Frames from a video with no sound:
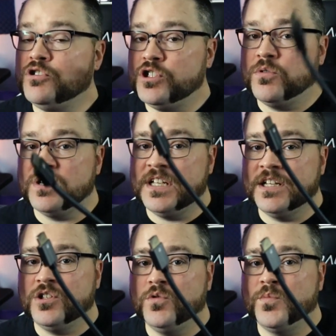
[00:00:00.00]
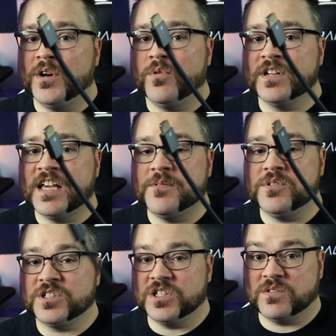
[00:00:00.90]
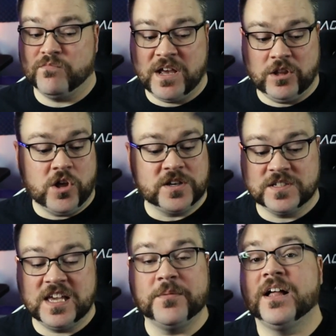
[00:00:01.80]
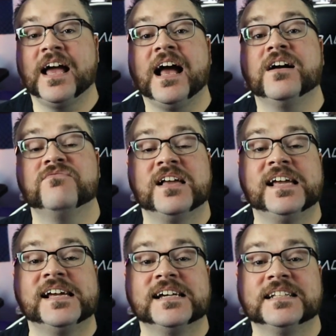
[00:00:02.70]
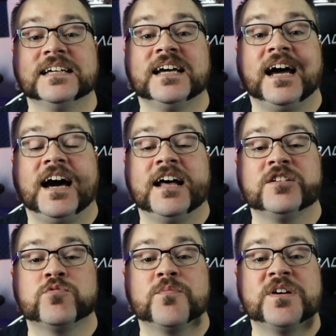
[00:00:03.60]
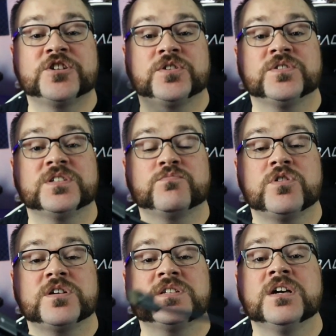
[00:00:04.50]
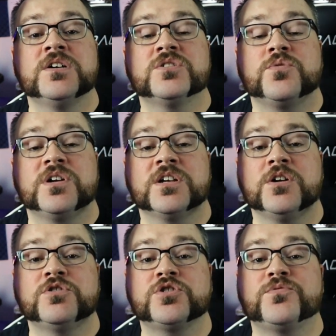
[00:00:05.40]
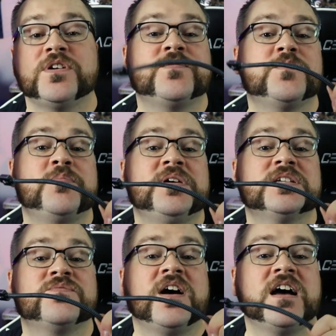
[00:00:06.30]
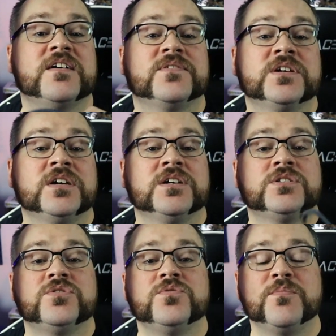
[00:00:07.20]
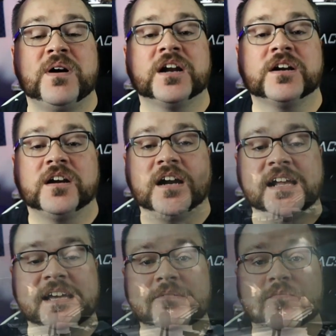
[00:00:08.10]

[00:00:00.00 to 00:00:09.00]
don't need a 2.1 cable. It's just my longest cable I have, and I just want to make sure this works. So we're going to go straight from the PS5 to the monitor, and